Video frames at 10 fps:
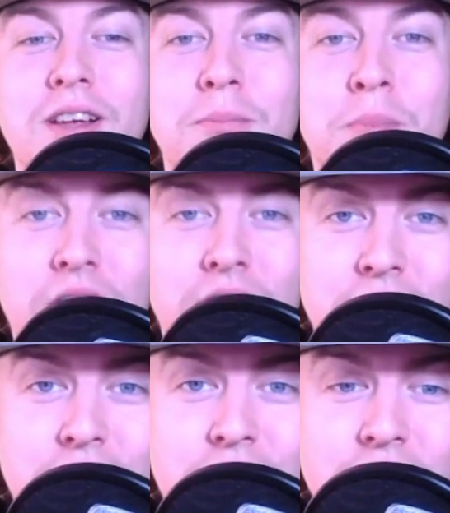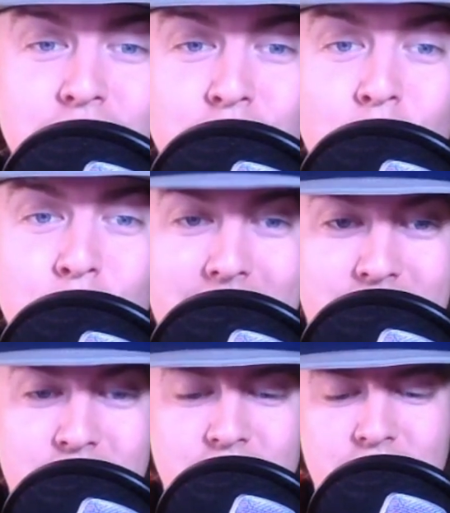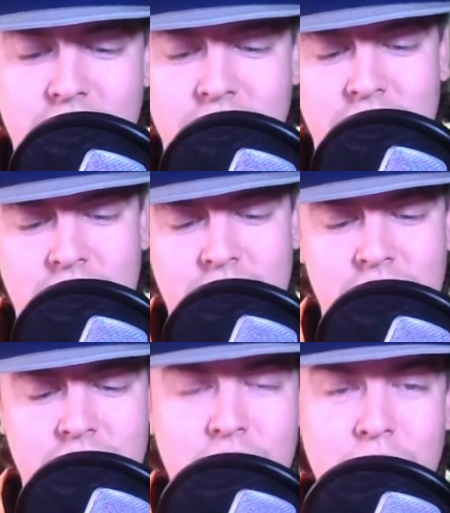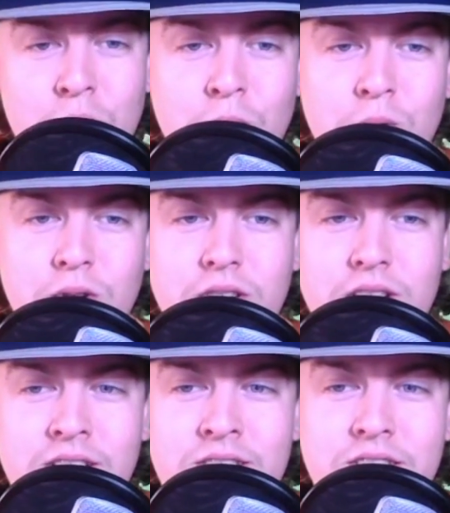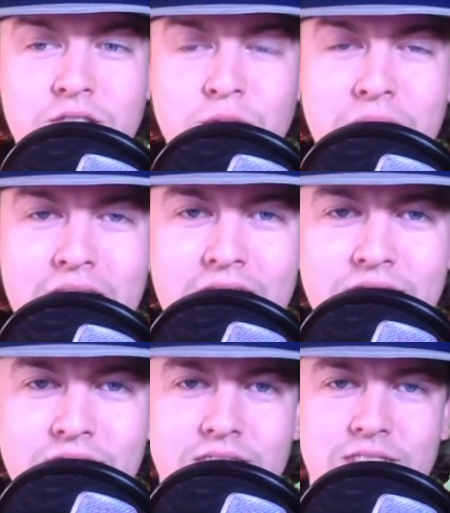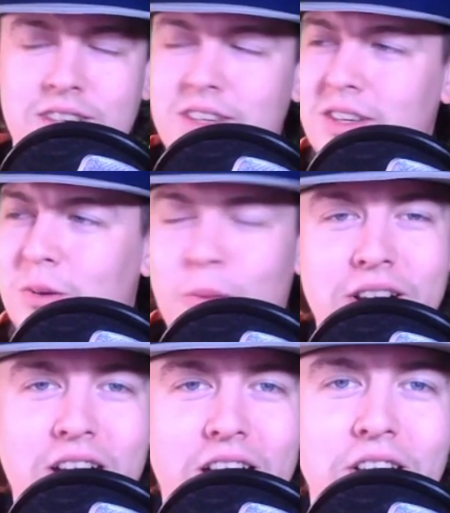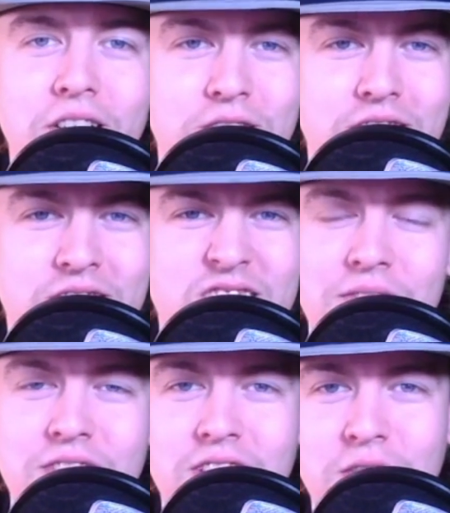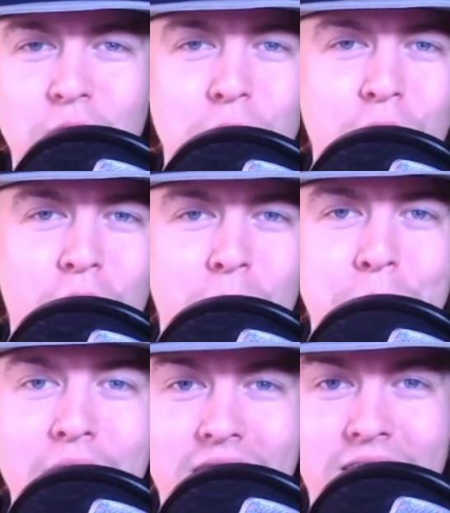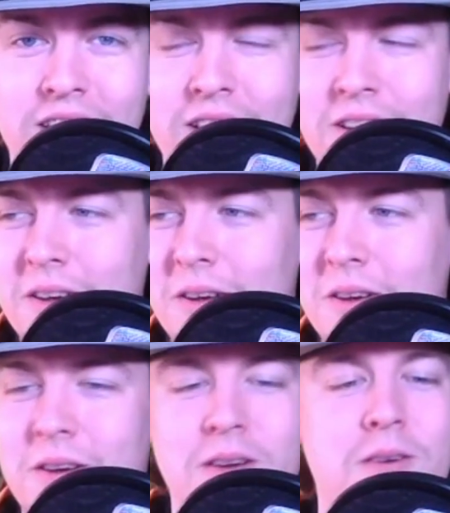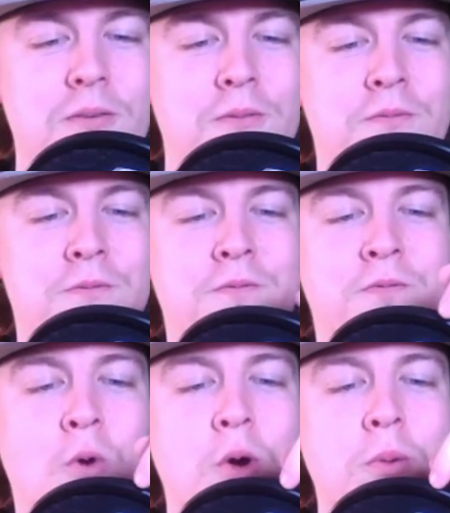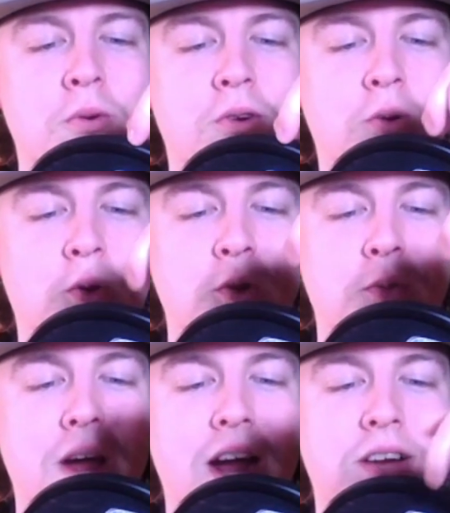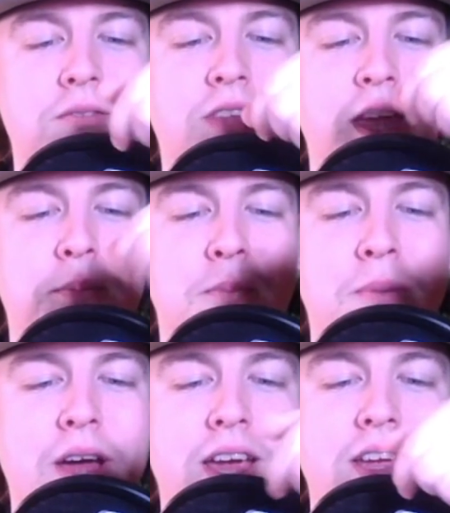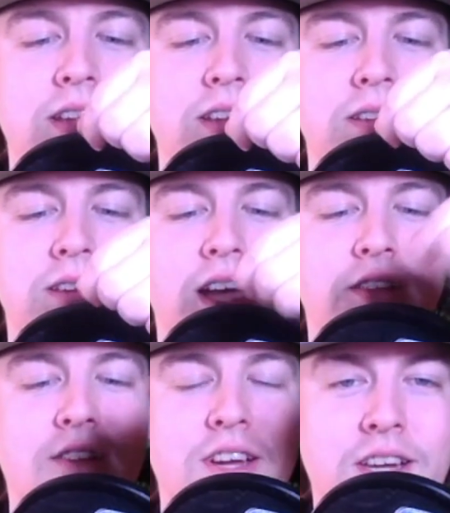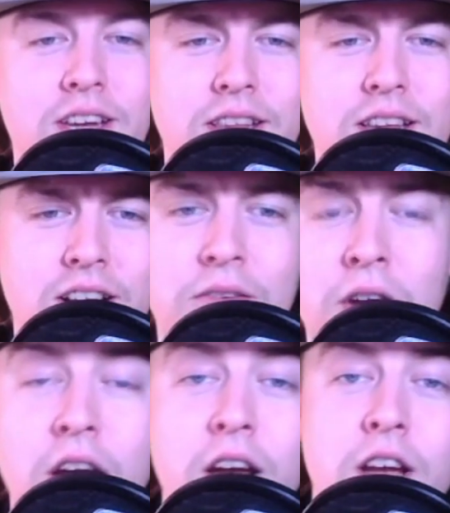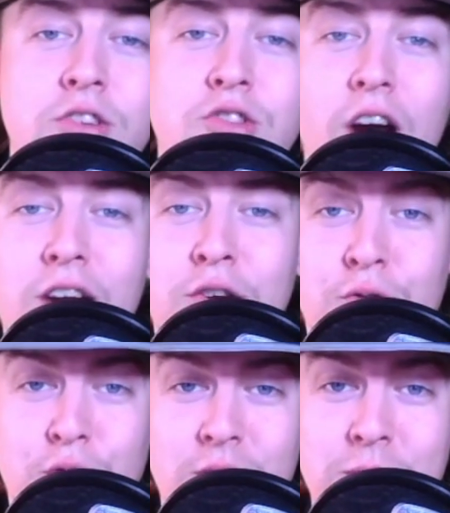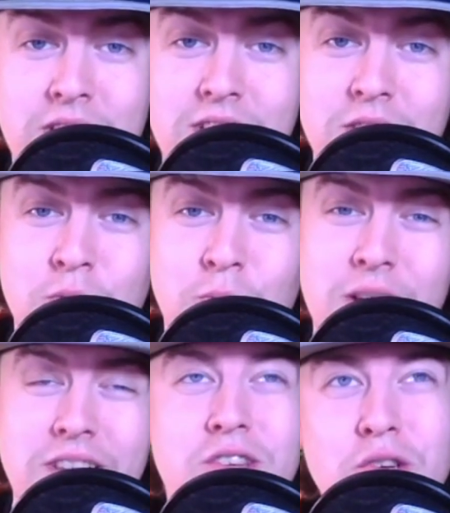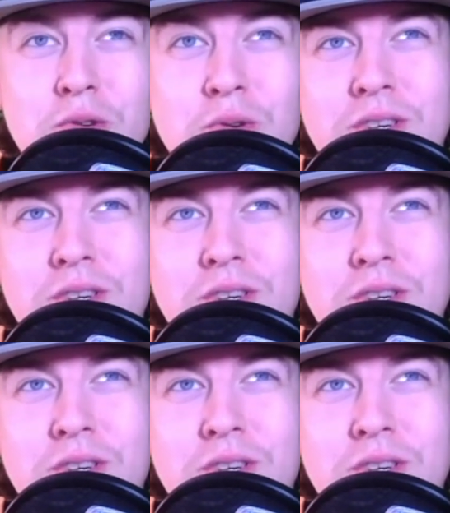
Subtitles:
Buccaneers throwback jersey. Now, who is this, you may ask? Why, none other than 17th overall pick, former quarterback of Tampa Bay, as I get that off, Josh Freeman, who went to,